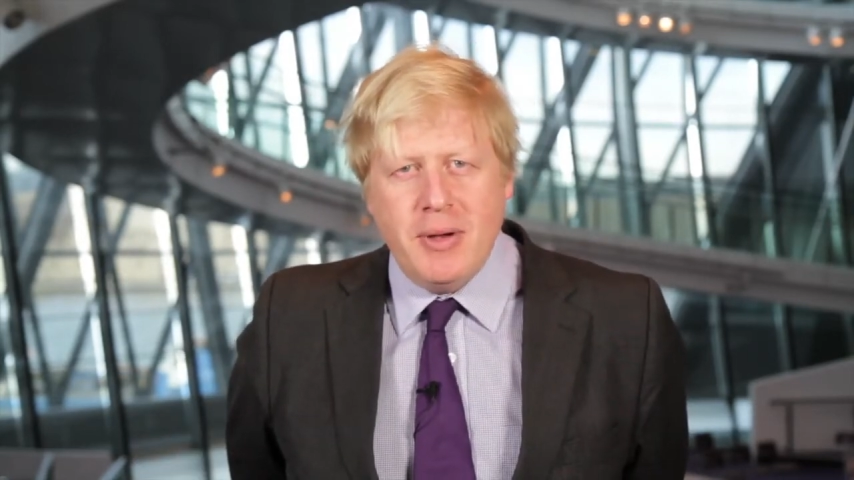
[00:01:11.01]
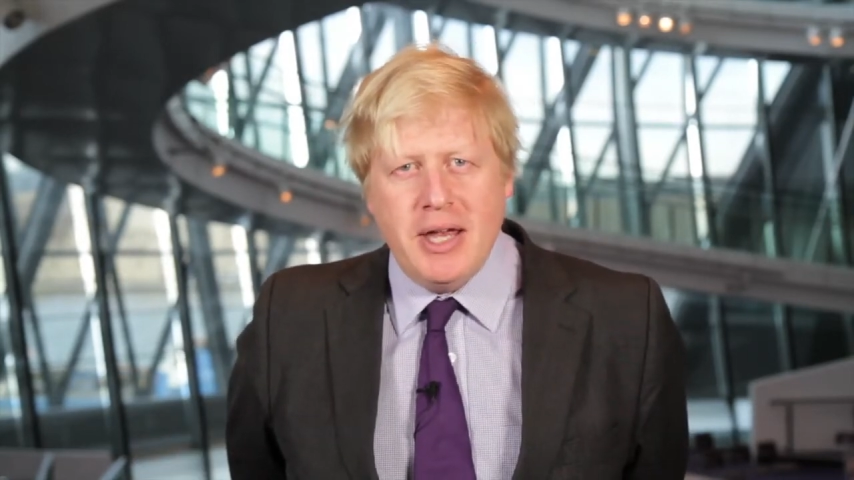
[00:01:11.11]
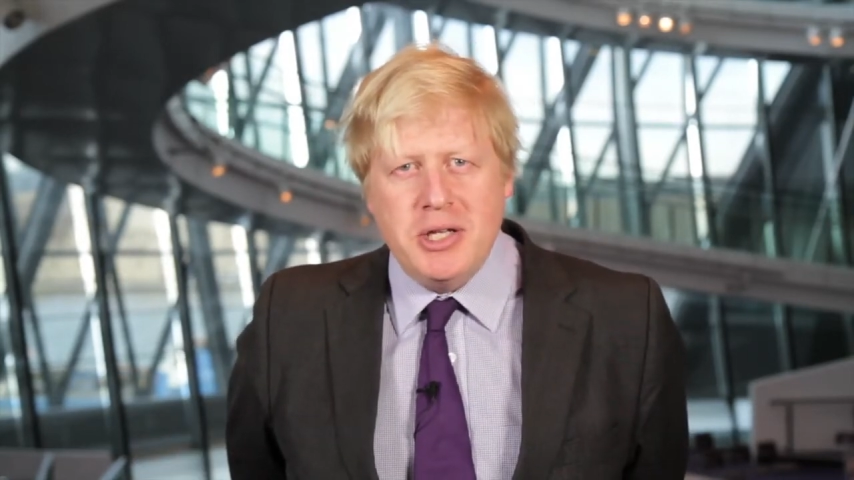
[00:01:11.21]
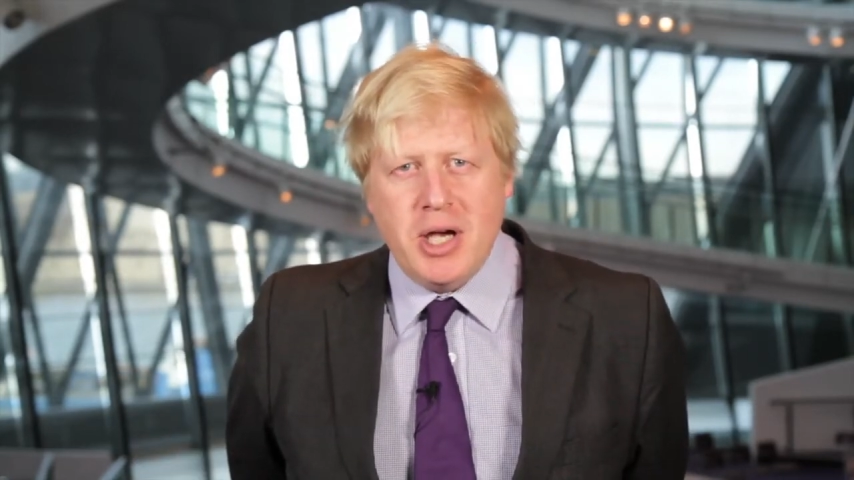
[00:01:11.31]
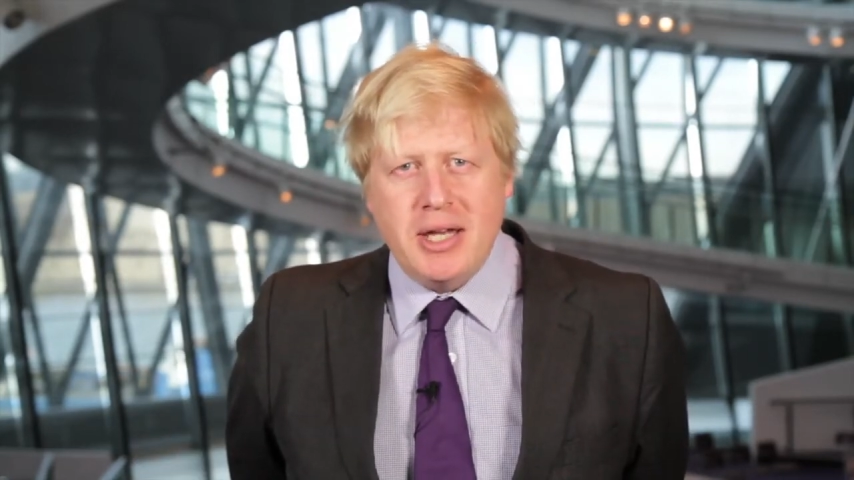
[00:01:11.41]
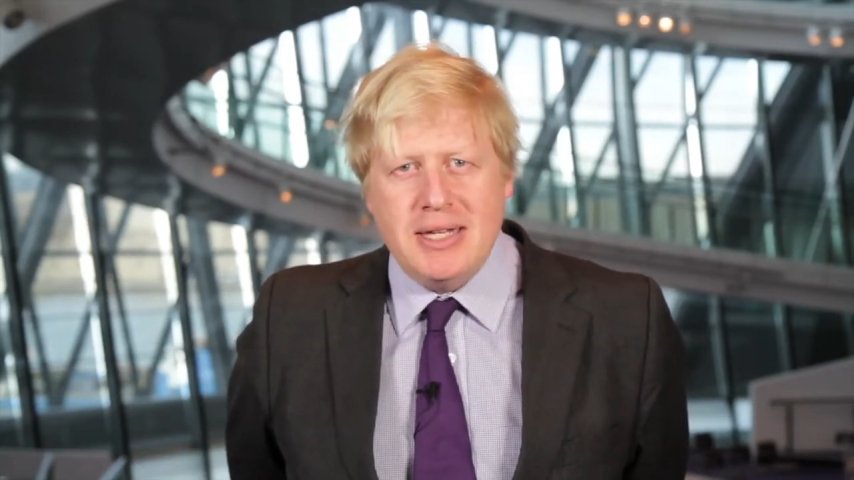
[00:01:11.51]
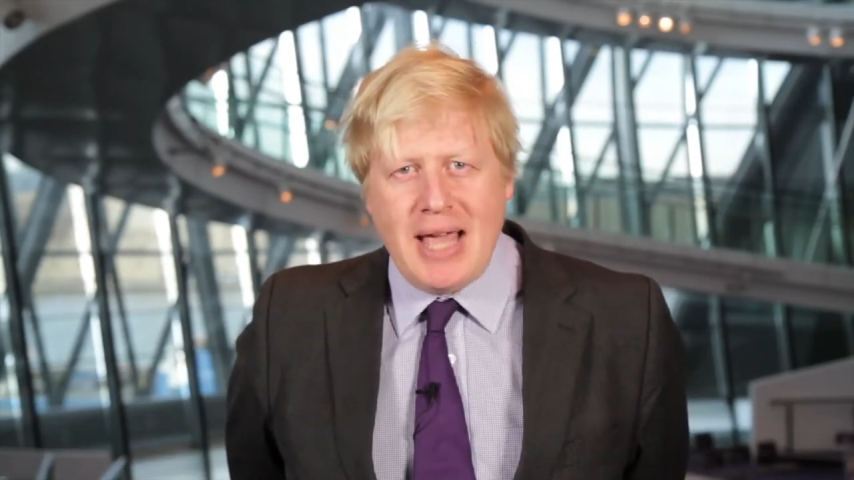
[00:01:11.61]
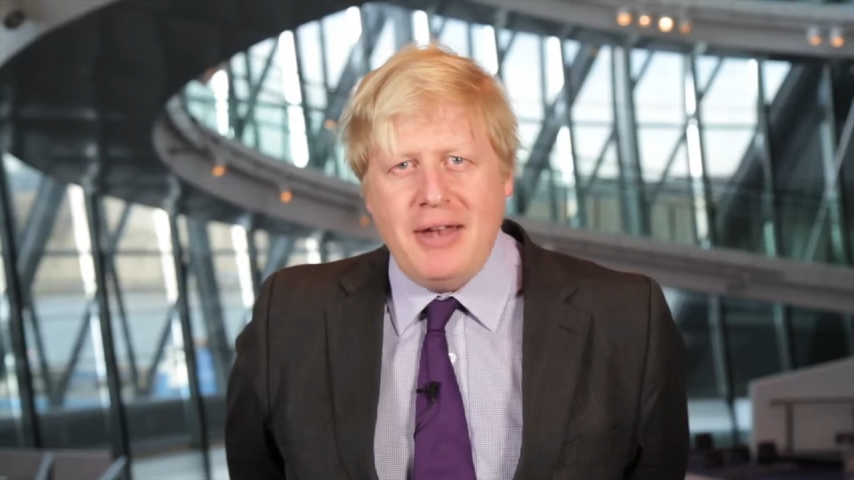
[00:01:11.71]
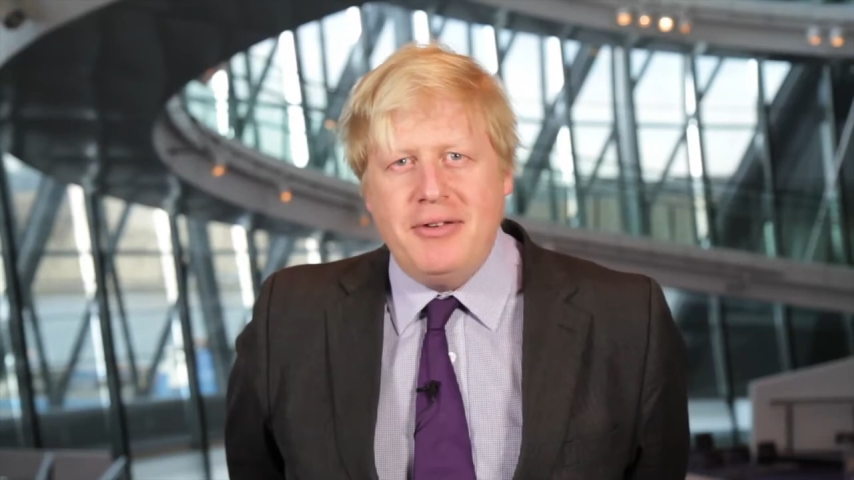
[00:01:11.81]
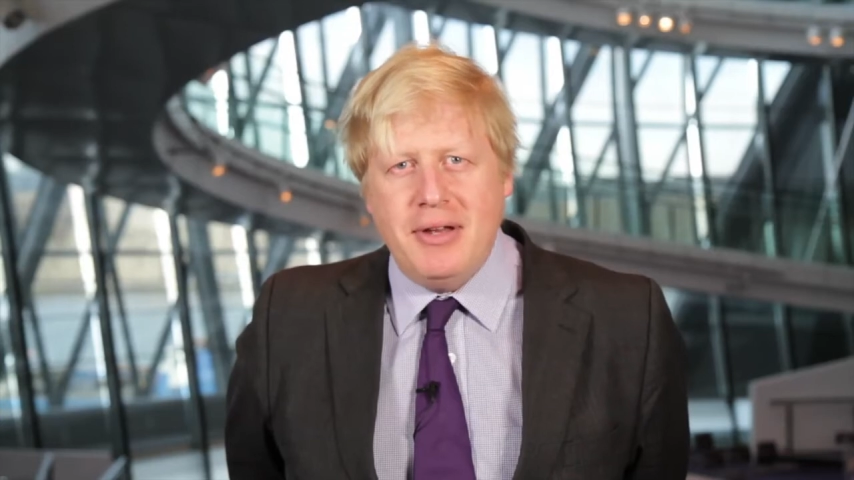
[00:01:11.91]
a
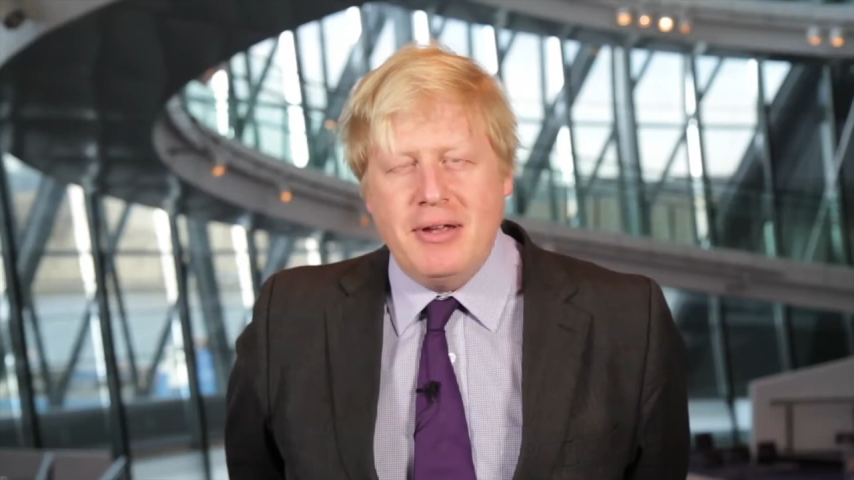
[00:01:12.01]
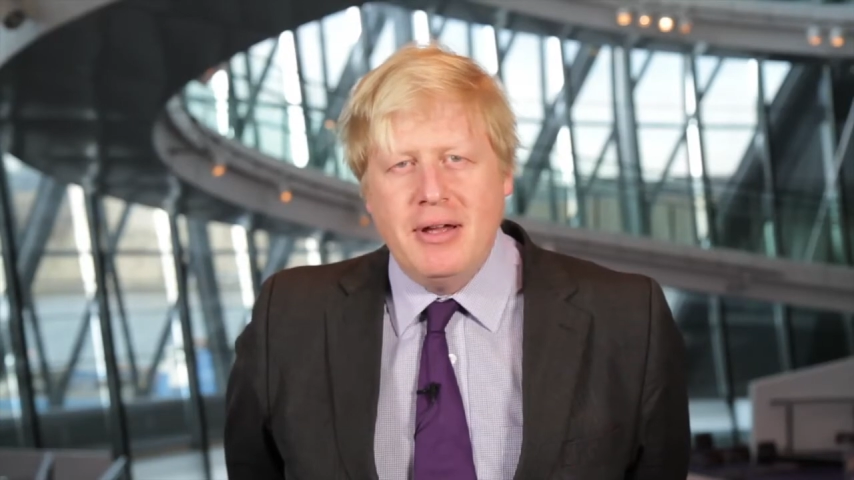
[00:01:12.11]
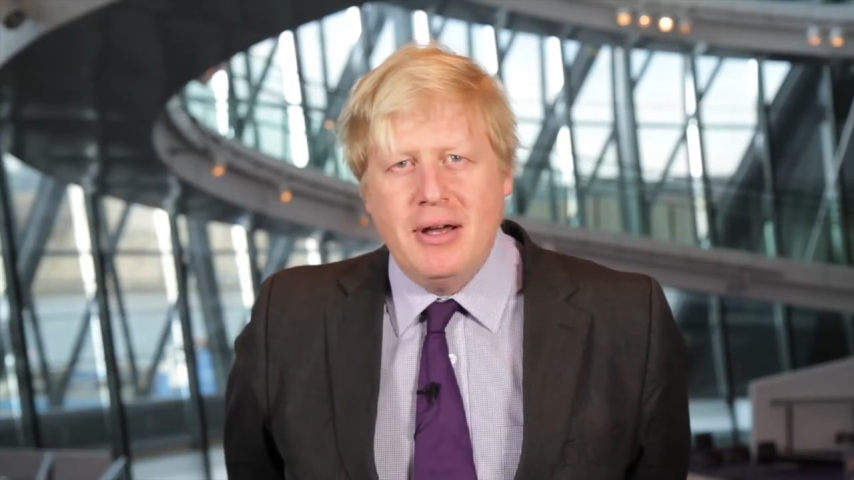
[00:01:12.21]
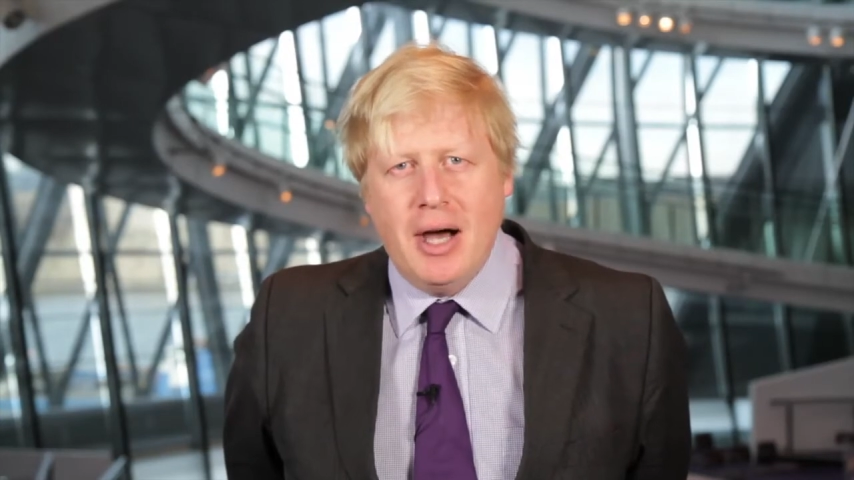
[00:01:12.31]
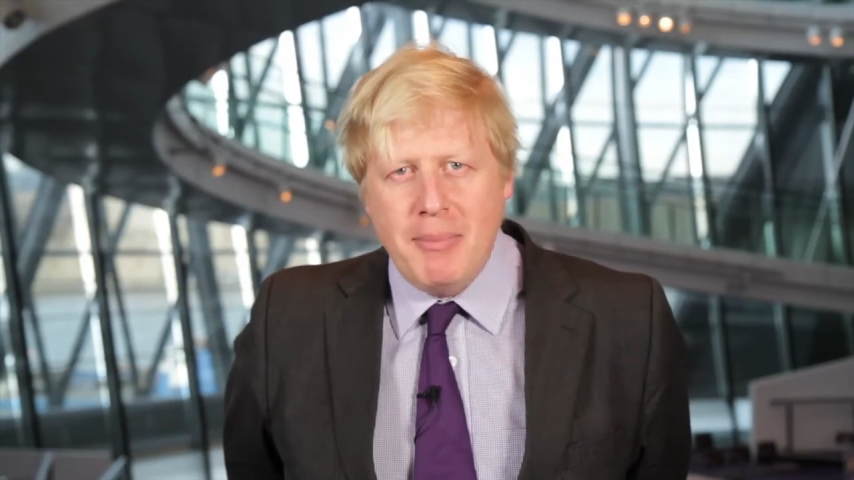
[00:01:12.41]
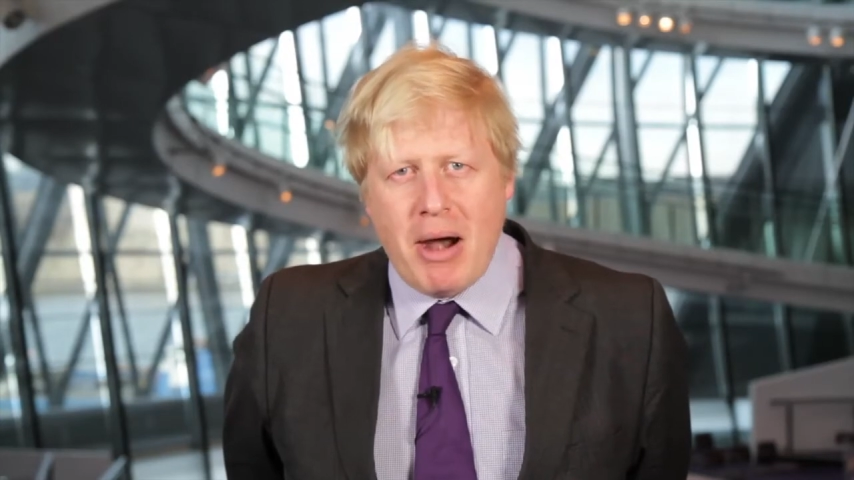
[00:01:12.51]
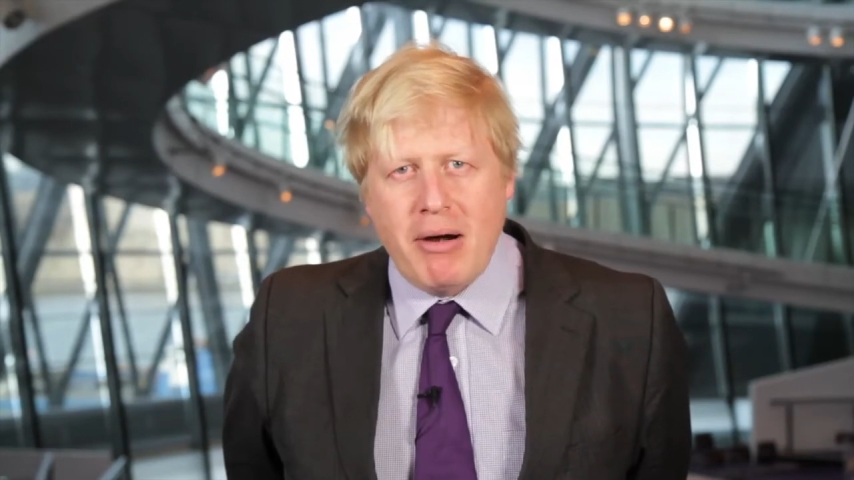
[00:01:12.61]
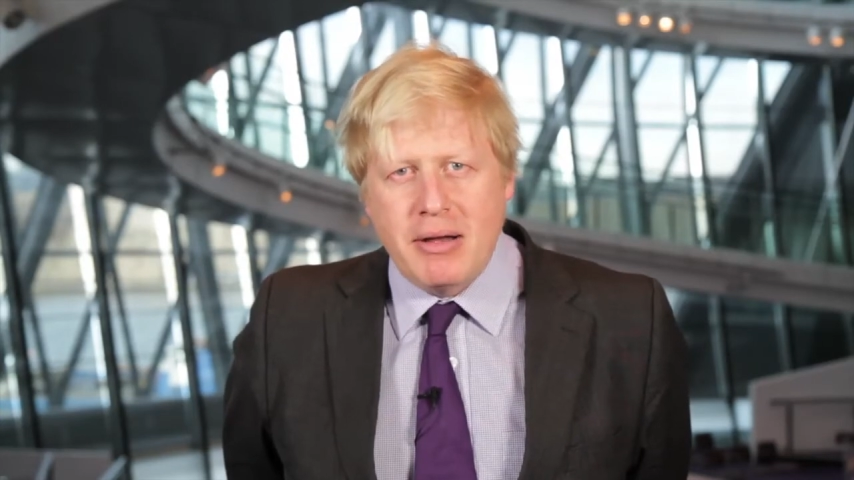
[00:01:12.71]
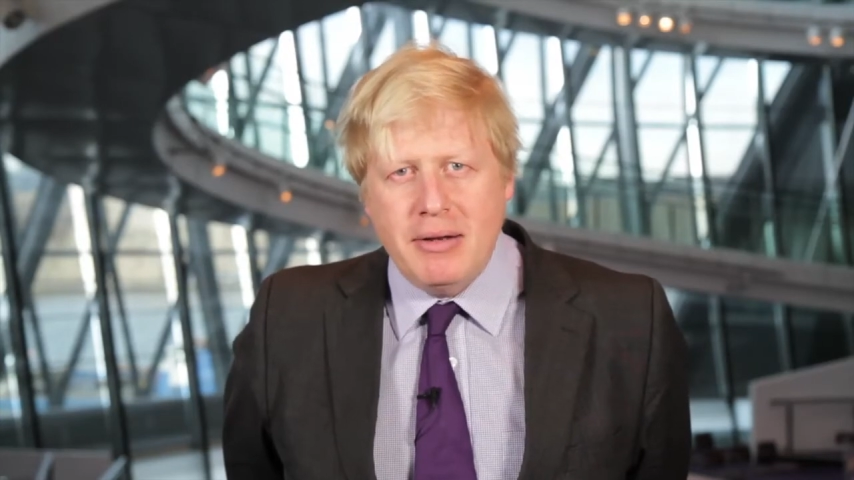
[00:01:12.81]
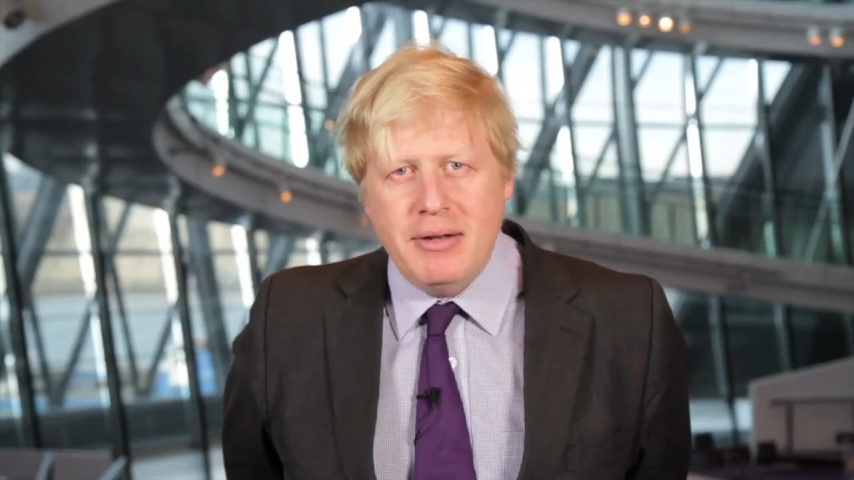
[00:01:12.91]
gigantic
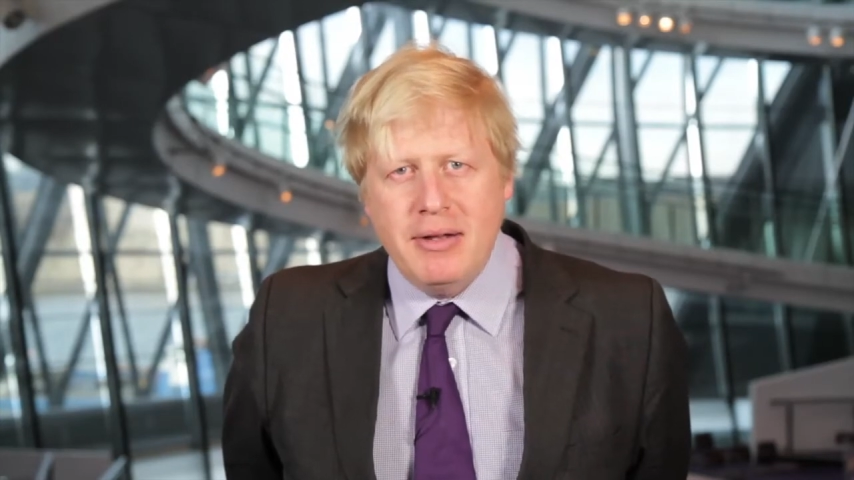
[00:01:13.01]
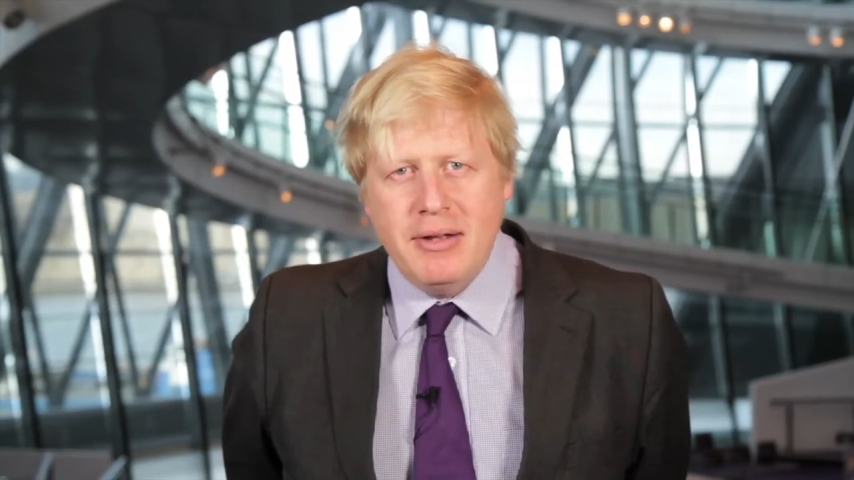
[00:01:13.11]
American